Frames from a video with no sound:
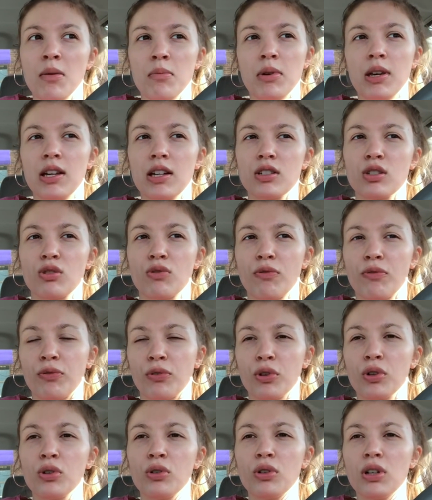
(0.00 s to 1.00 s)
because
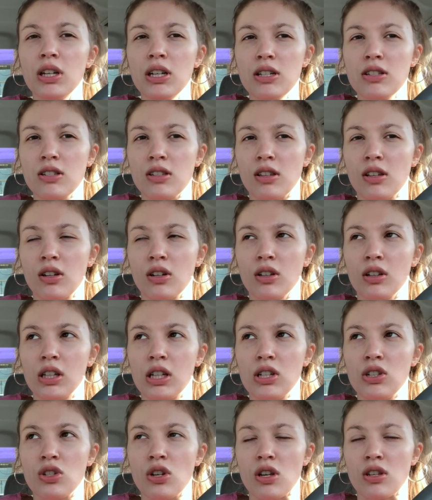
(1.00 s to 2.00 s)
fruit is
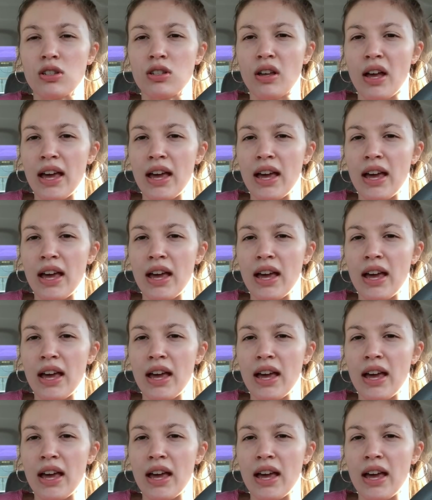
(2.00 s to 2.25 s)
literally just